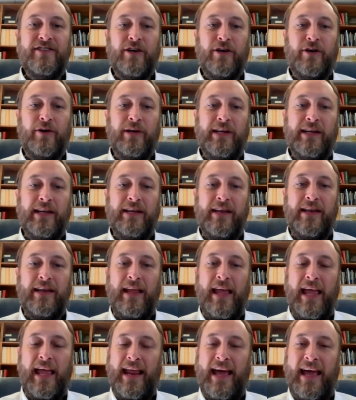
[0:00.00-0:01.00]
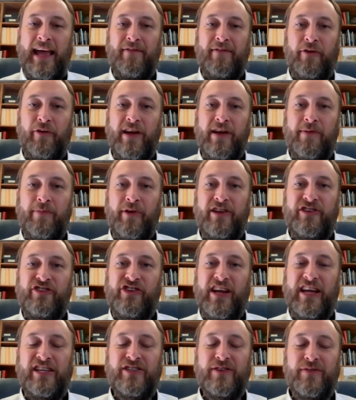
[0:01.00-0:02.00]
So, and, and I have great
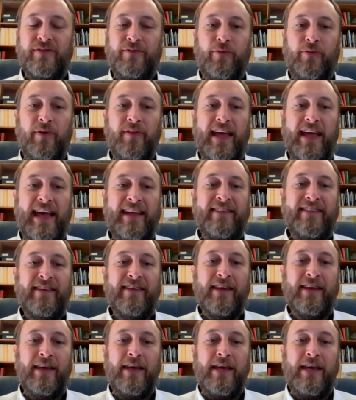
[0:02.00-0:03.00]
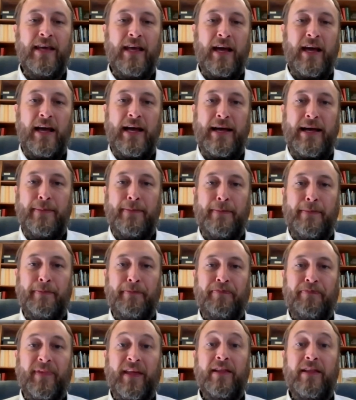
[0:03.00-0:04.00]
appreciation for that. Um,
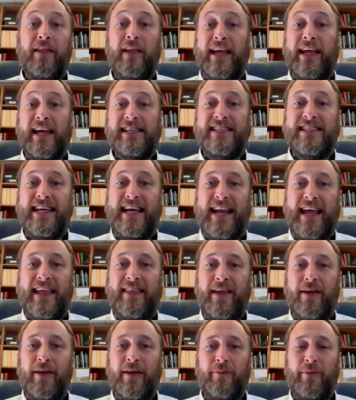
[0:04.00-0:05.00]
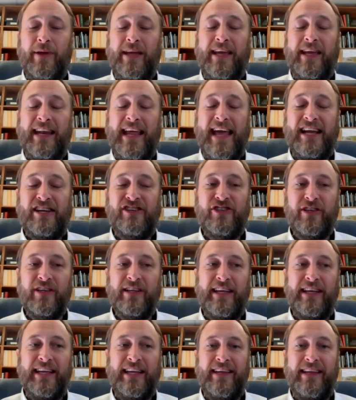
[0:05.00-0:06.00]
like I said, I think that we can
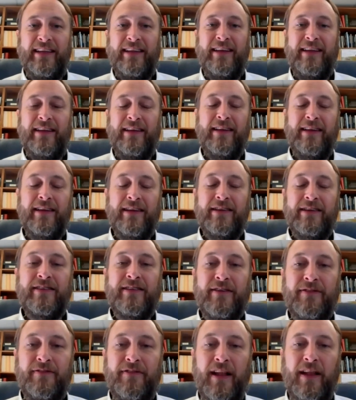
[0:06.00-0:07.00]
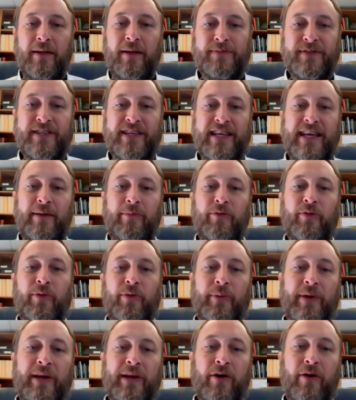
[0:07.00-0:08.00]
actually develop schemes
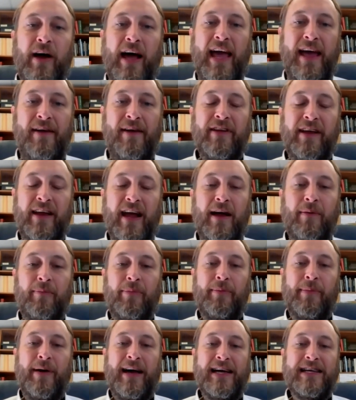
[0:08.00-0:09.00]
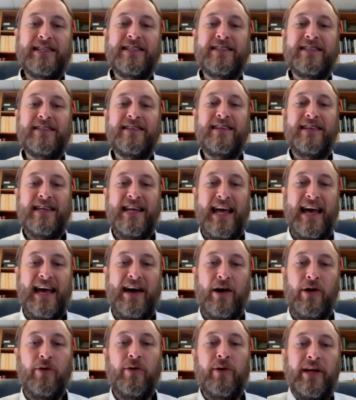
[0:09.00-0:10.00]
where we don't have to compromise
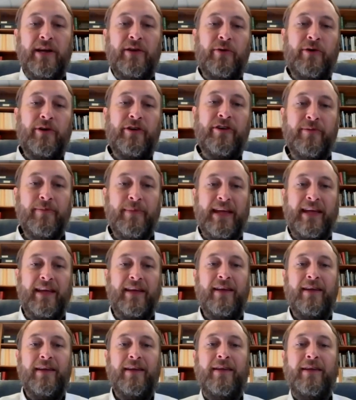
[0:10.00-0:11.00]
now in order to make